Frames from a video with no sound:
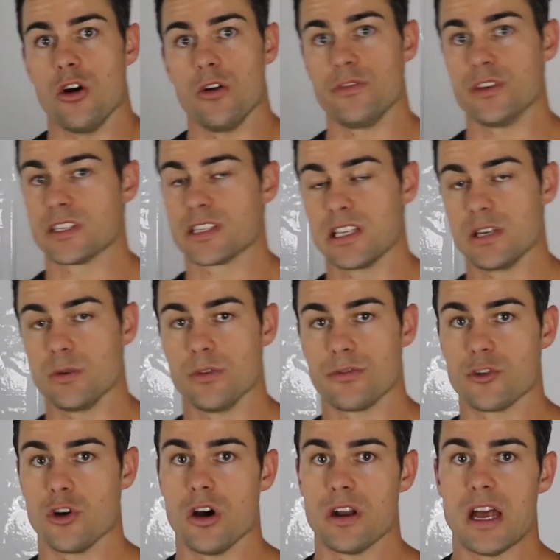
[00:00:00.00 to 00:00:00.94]
Obviously
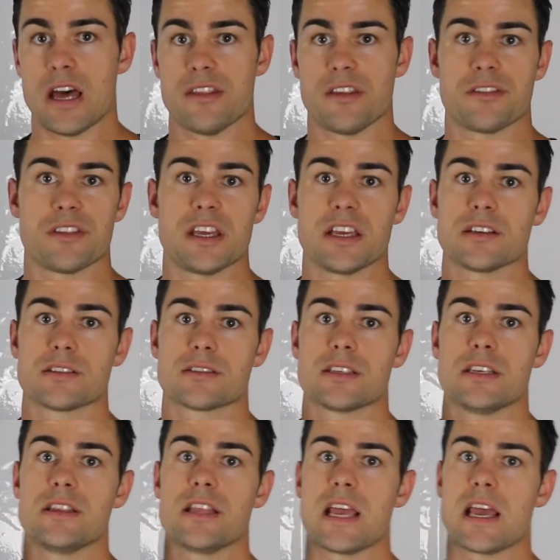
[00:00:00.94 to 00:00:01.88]
we've got other things
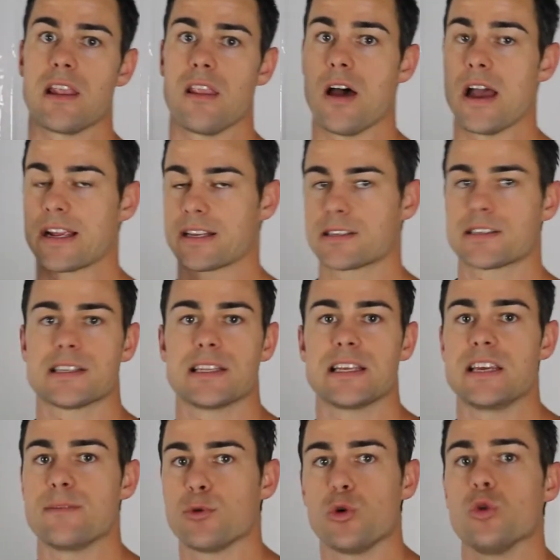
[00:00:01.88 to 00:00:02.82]
in there like
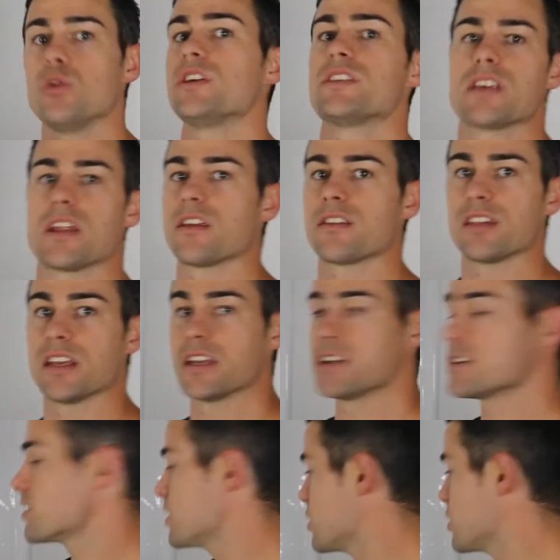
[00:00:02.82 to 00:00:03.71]
sleep, all these other things